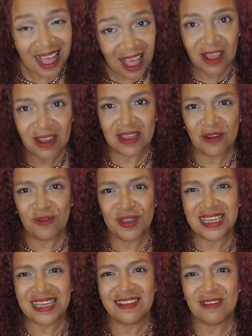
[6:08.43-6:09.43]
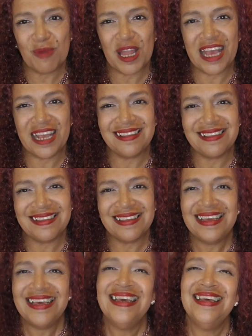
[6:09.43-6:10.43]
all over this place.
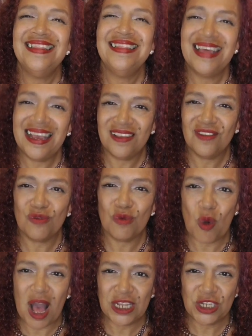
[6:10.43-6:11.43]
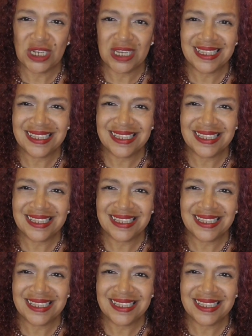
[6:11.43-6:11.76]
Thanks for watching.